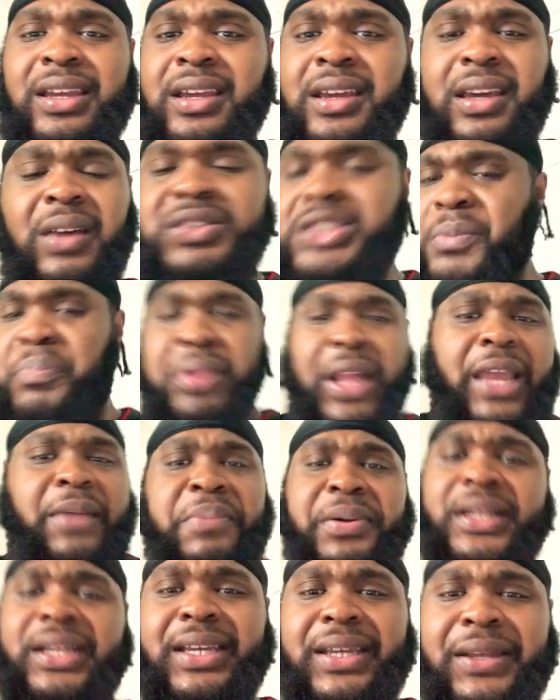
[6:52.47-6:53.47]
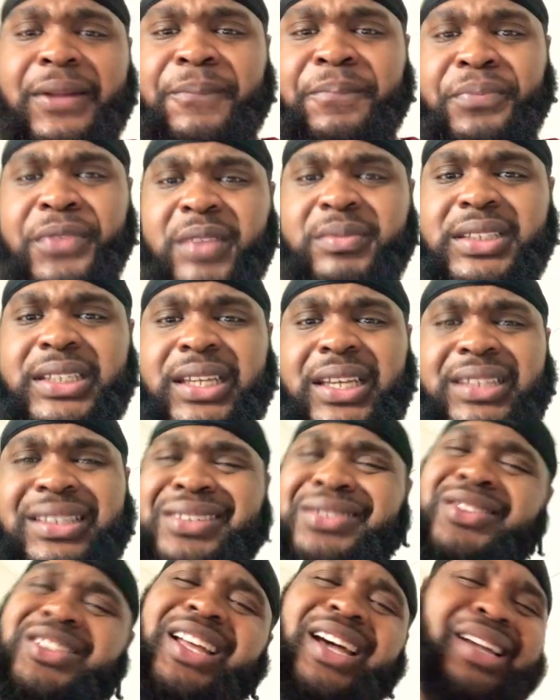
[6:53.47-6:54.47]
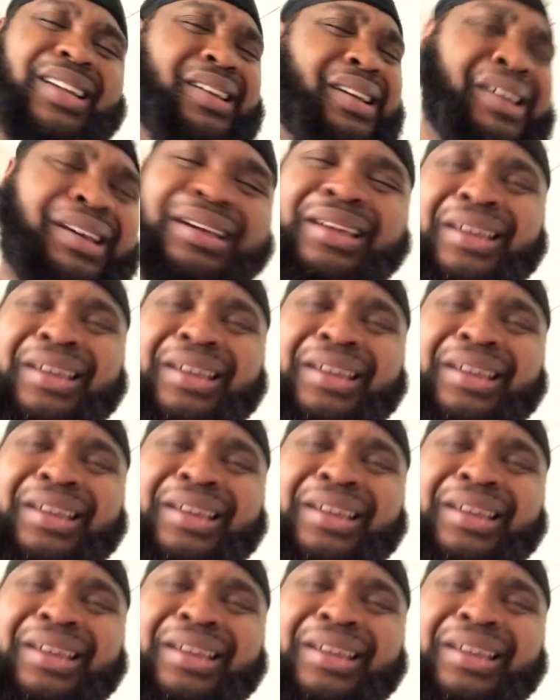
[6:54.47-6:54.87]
It was a play put in. You know what I'm saying? That's like it.